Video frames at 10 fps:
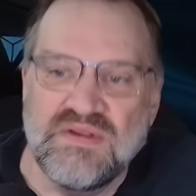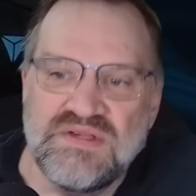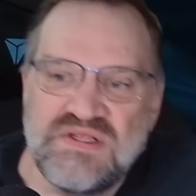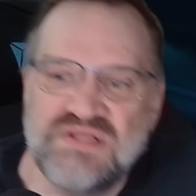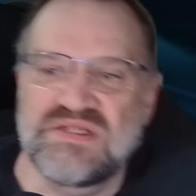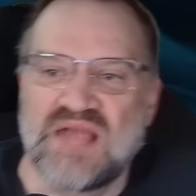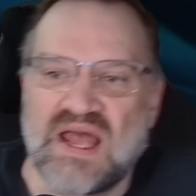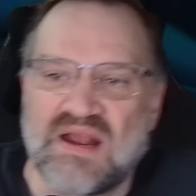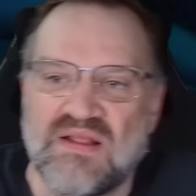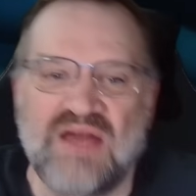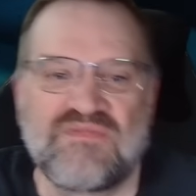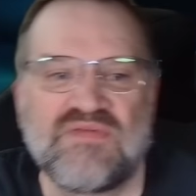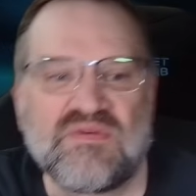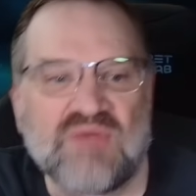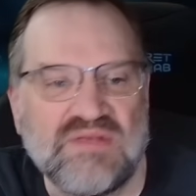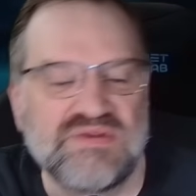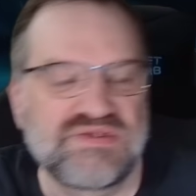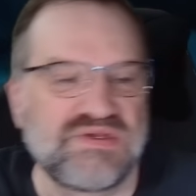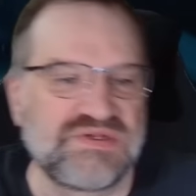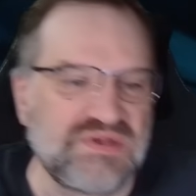Just not a lot from the regular
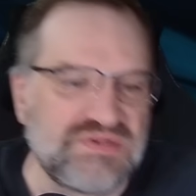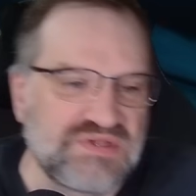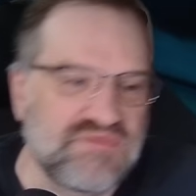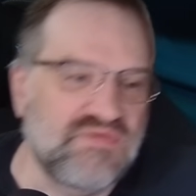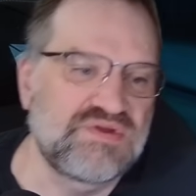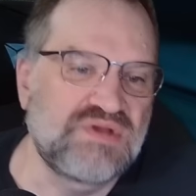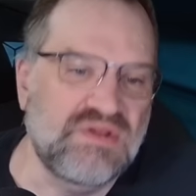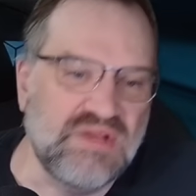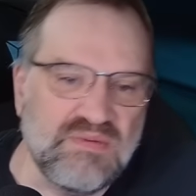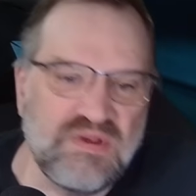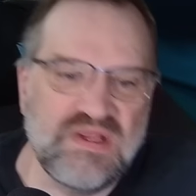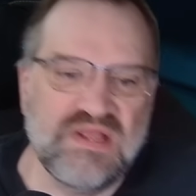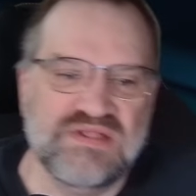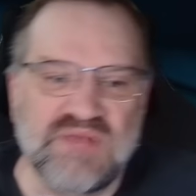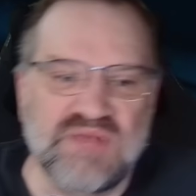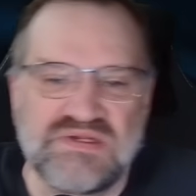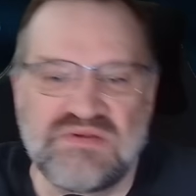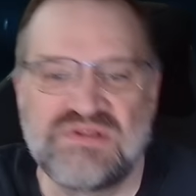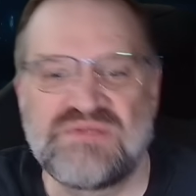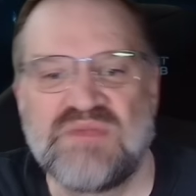soul stones, unfortunately. We did get some
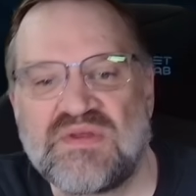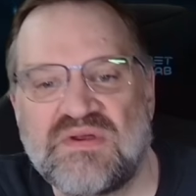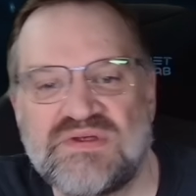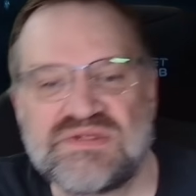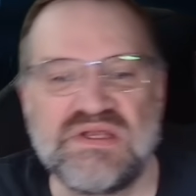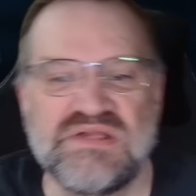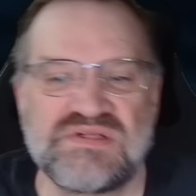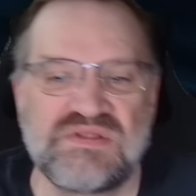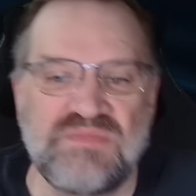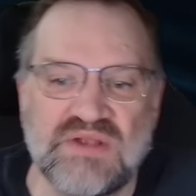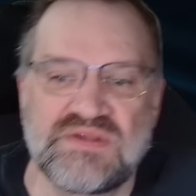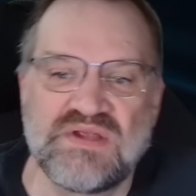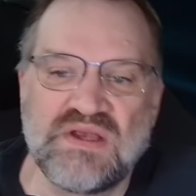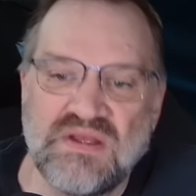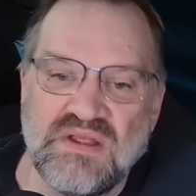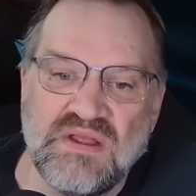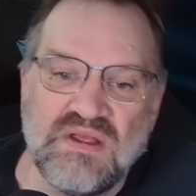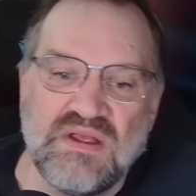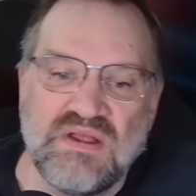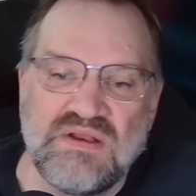legendaries and mythicals at least, but
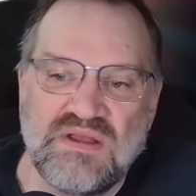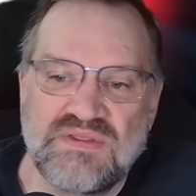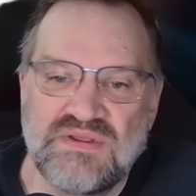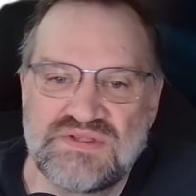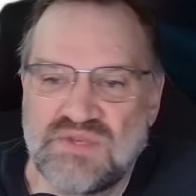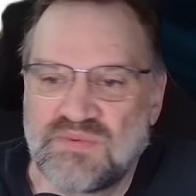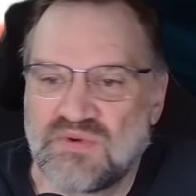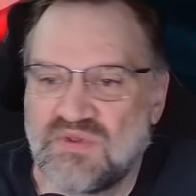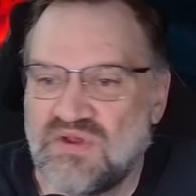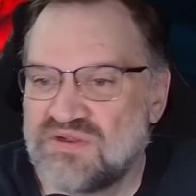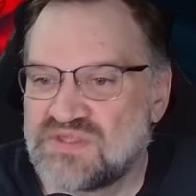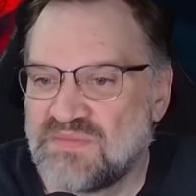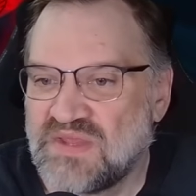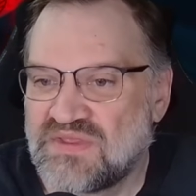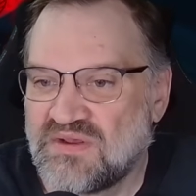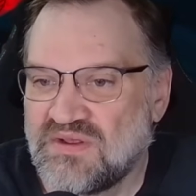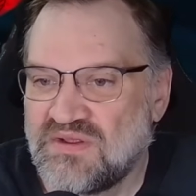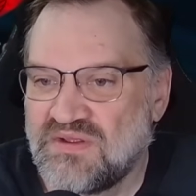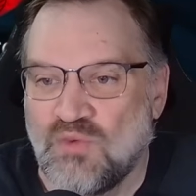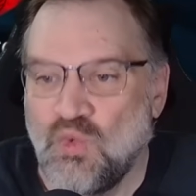nothing super. There's a mythical.
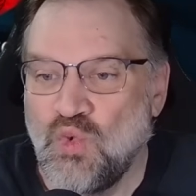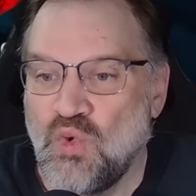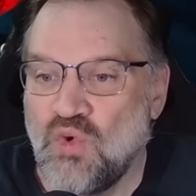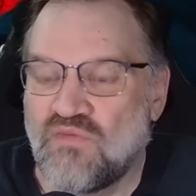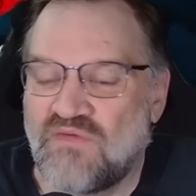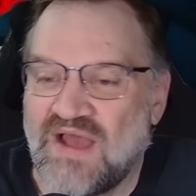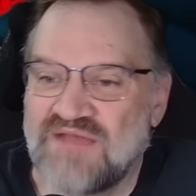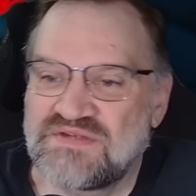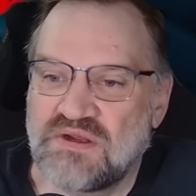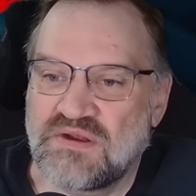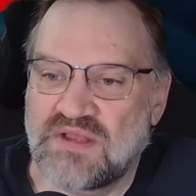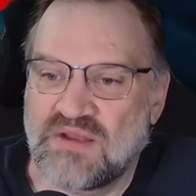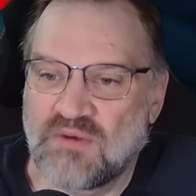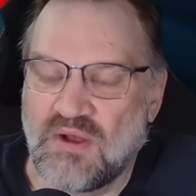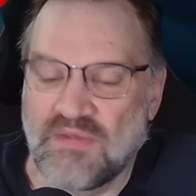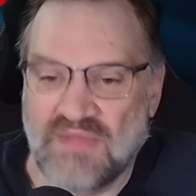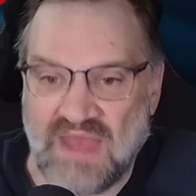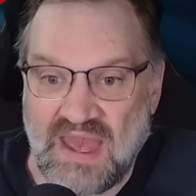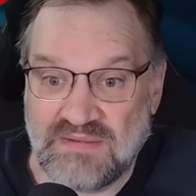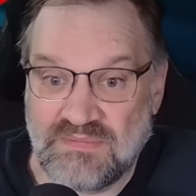Ooh, 5-star Geralt.
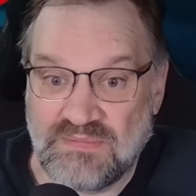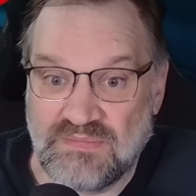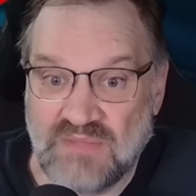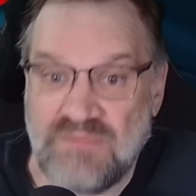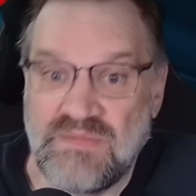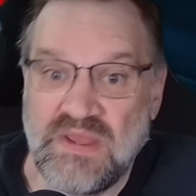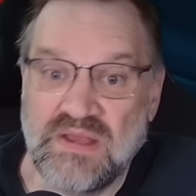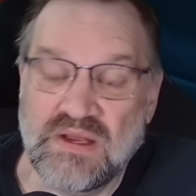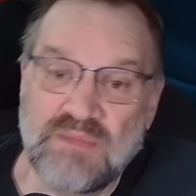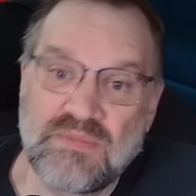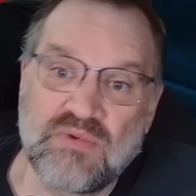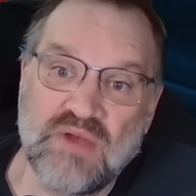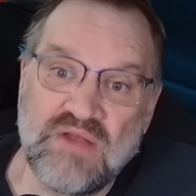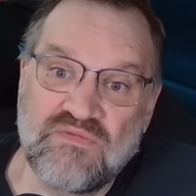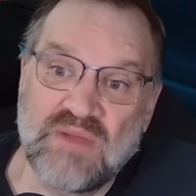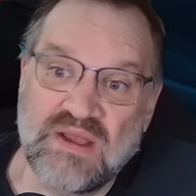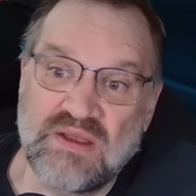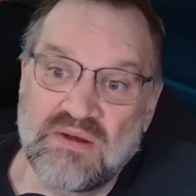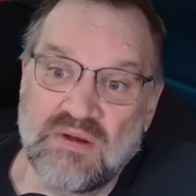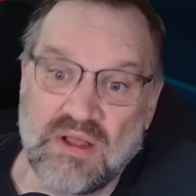That might be an upgrade for my
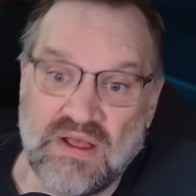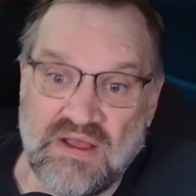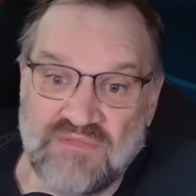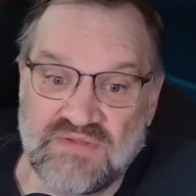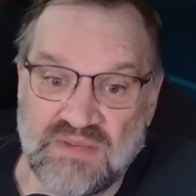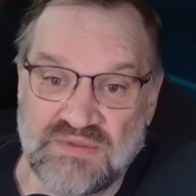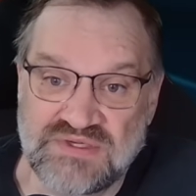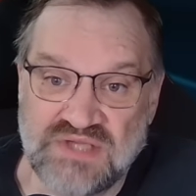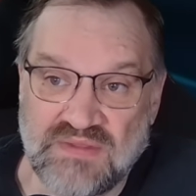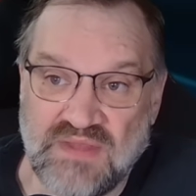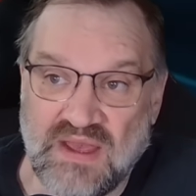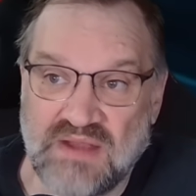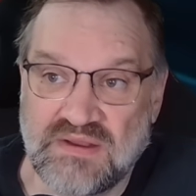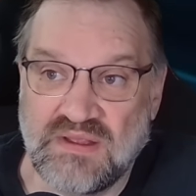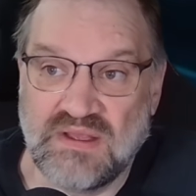Geralt. I'll have to double check that.